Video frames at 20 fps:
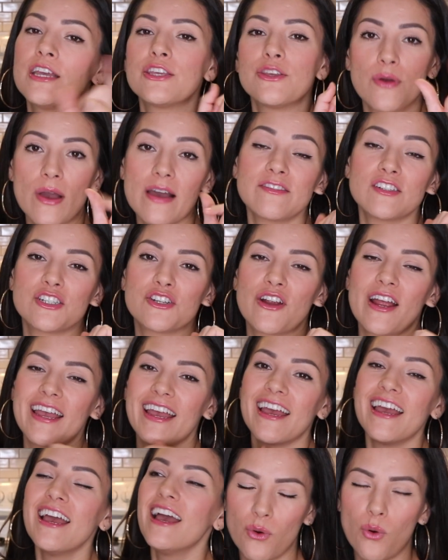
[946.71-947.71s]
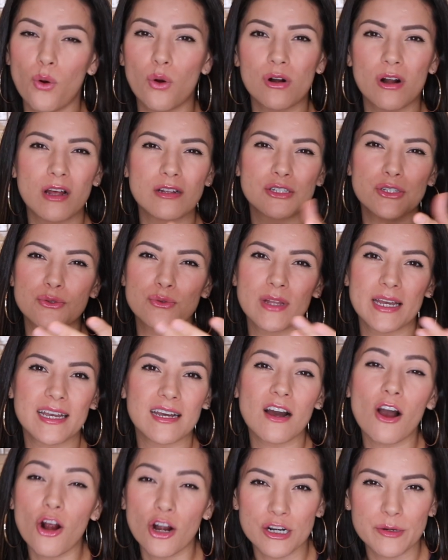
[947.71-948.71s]
you have to try it. Or I'll do like
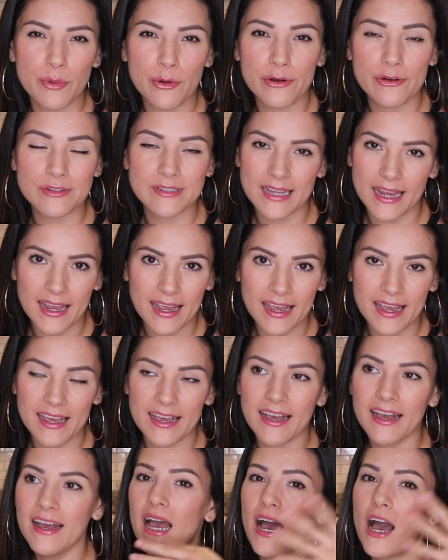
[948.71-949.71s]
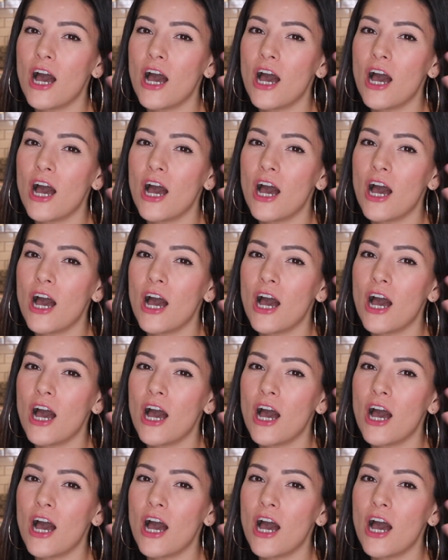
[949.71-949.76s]
a hard-boiled egg.